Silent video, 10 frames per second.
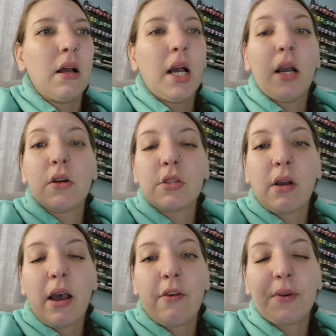also
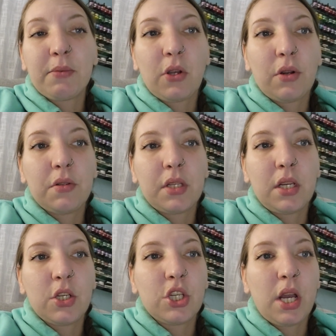have from Soda
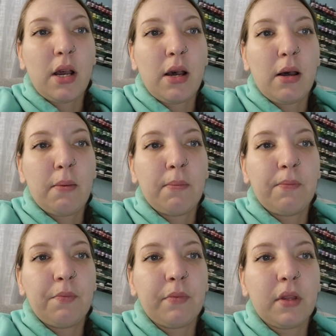Stitch
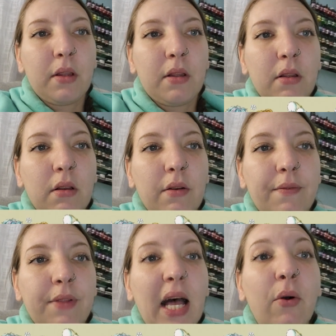Flower
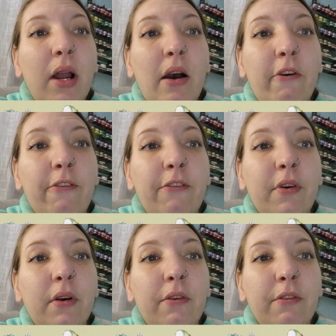Elf
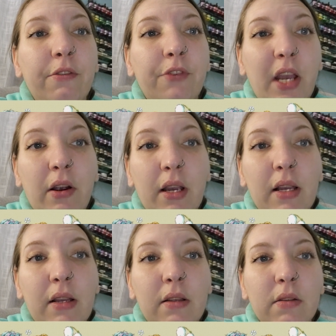
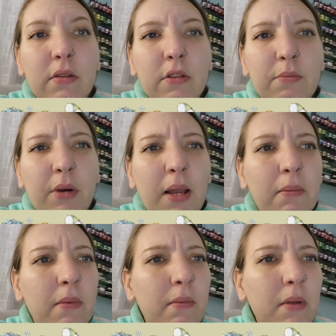Fairy
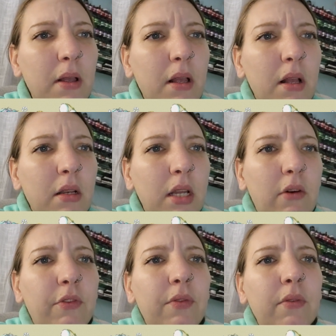Sprite.
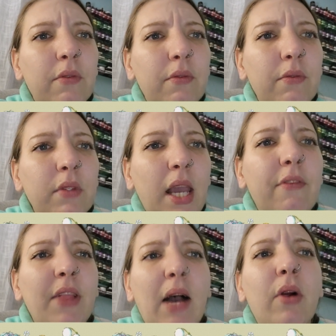No, yeah,
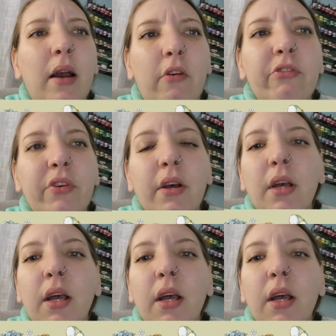Flower Elf.